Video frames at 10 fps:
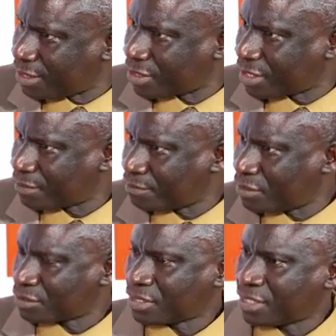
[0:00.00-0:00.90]
800
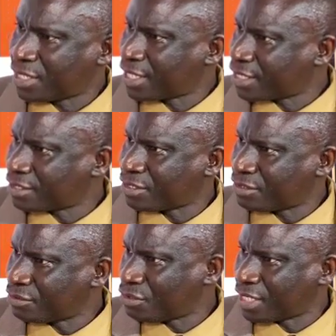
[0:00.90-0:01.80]
because, like I
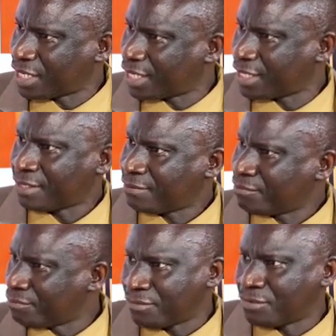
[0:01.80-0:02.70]
said, you and I
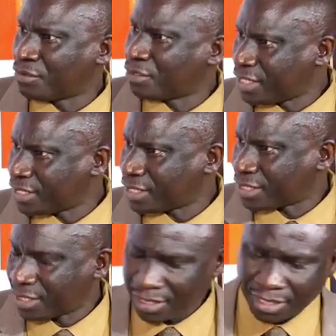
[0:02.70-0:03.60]
don't need it,
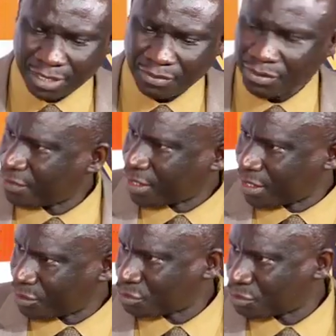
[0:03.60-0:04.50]
our
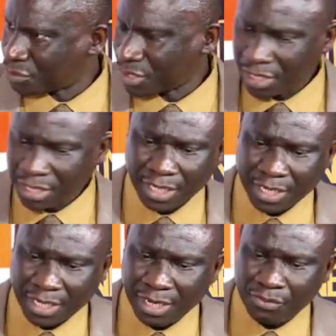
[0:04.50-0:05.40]
households.
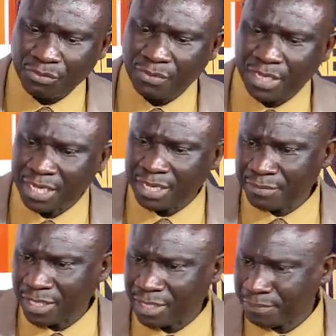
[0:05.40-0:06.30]
How do we
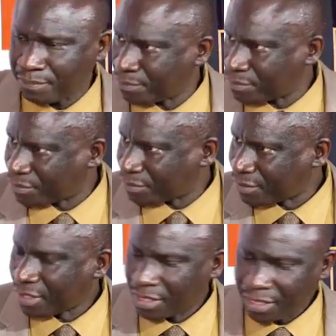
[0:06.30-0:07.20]
eliminate people?
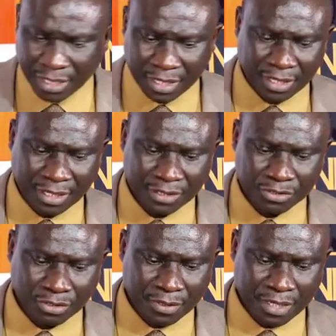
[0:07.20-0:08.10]

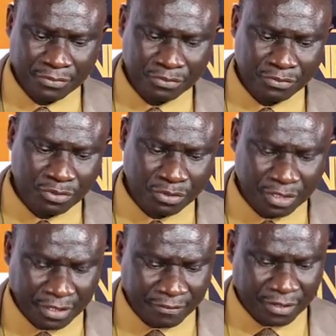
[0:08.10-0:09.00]
Sometimes we
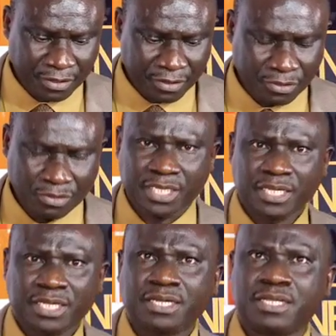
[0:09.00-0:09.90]
thought even, okay,
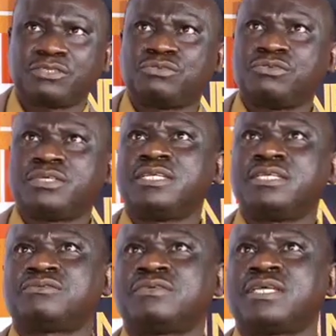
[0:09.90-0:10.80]
let's do it
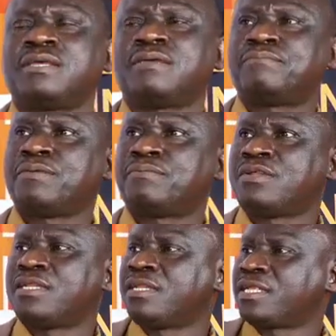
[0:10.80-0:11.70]
this way.
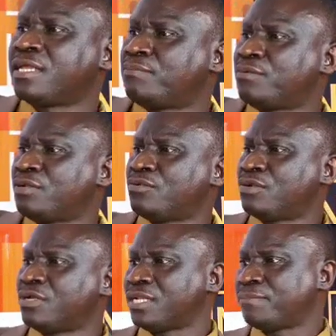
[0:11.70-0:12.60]
People in Cape Point
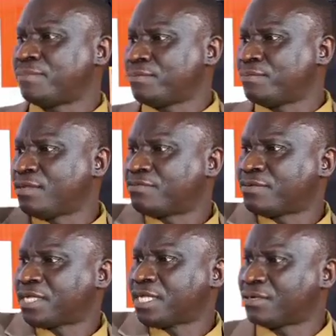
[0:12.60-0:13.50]
don't need it. People in
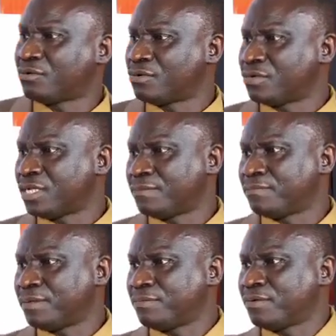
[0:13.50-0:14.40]
Fajara don't need
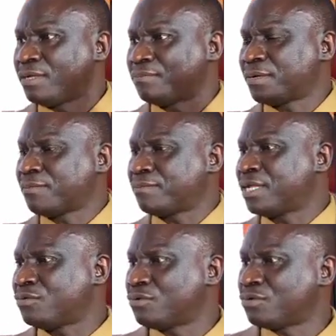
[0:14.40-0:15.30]
it. People in
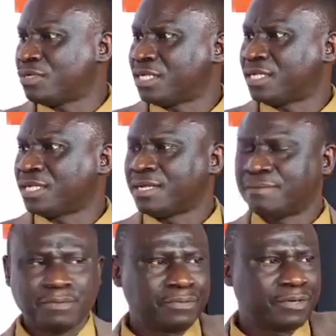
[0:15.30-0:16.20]
Pipeline don't need it.
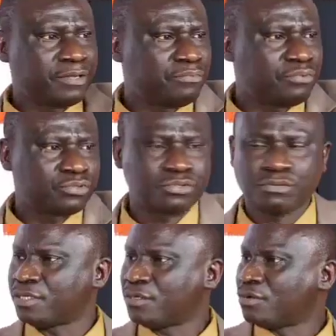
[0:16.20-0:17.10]
People in
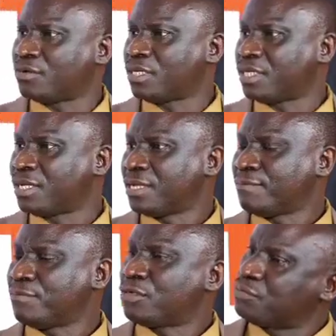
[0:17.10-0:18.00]
Burushubi don't need it.
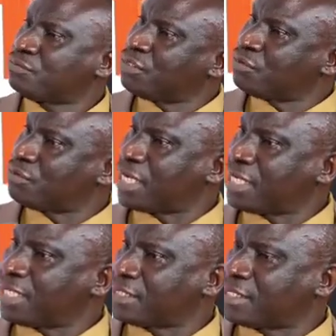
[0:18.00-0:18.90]
Because we know
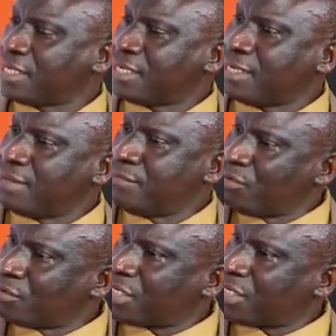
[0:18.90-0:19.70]
at least the middle